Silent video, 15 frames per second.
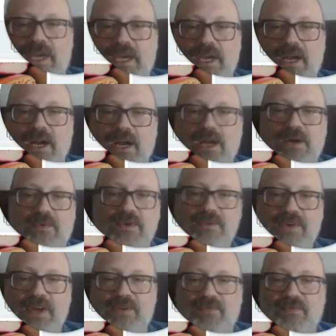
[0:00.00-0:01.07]
here, we've
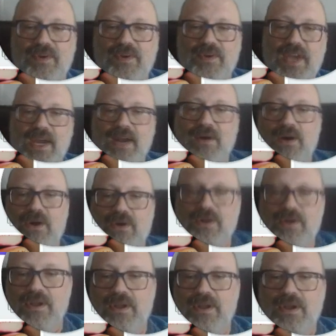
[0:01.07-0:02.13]
got a free arrow.
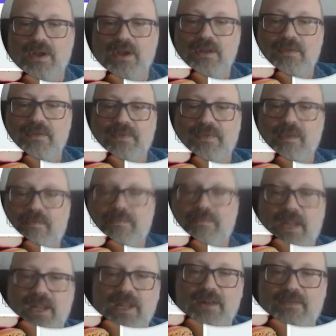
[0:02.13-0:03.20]
But a
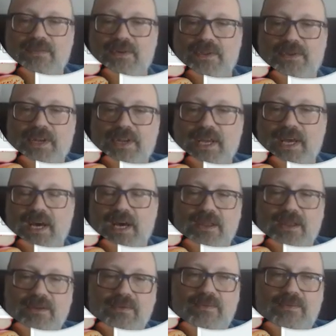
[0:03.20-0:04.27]
little further
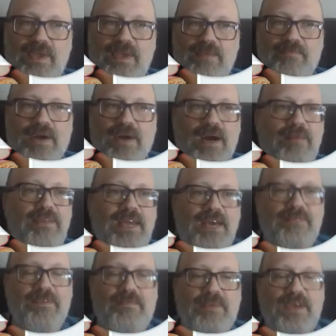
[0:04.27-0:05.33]
down, we probably
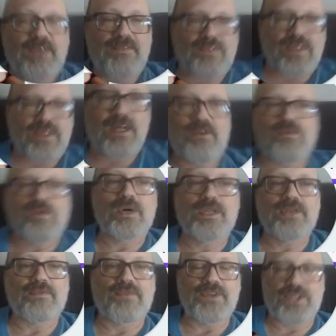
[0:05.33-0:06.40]
have to pay for that one
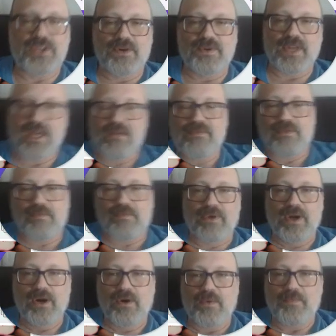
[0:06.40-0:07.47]
if we don't have the
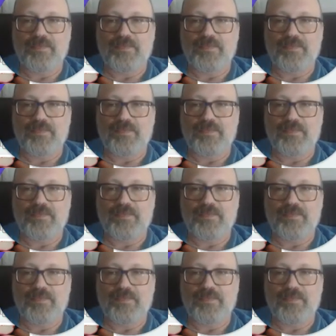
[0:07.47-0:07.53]
Pro.